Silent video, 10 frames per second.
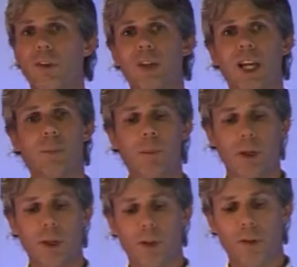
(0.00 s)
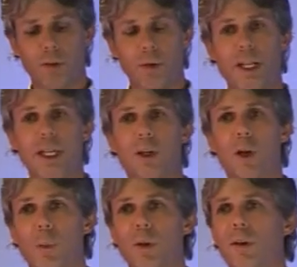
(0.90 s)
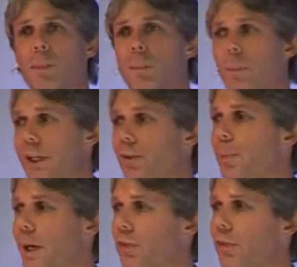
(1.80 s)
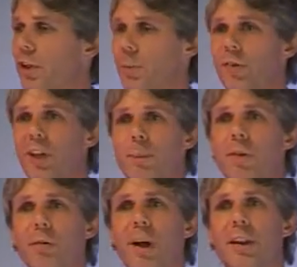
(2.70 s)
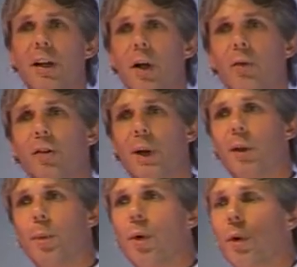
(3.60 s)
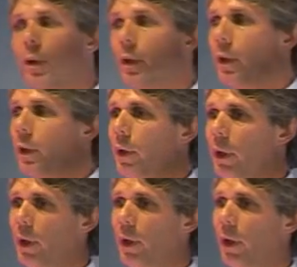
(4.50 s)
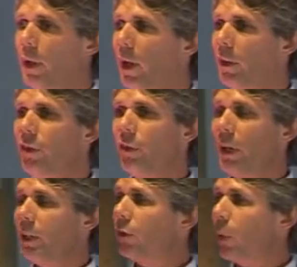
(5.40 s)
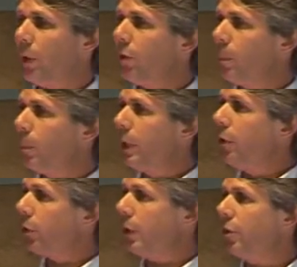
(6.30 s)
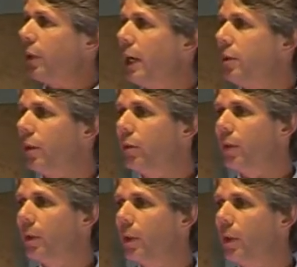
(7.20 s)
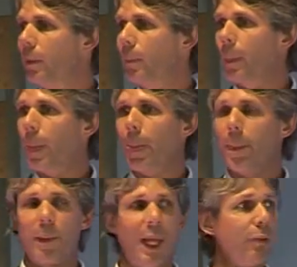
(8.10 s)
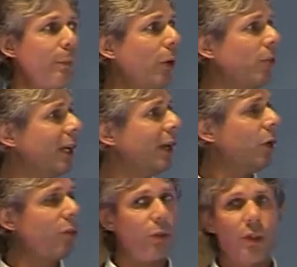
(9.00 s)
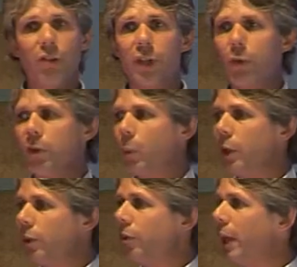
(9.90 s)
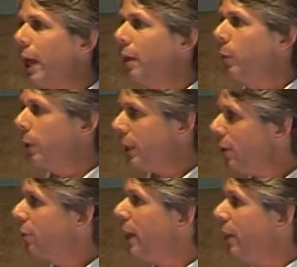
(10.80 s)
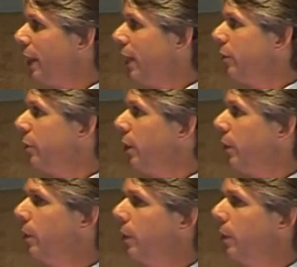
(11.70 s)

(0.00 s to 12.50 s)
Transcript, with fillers: the same three common pieces to them, the same thread that goes throughout them all. And this thread is quite simply three stages. Every project goes through discovering what, it's there, what it is they're there to do.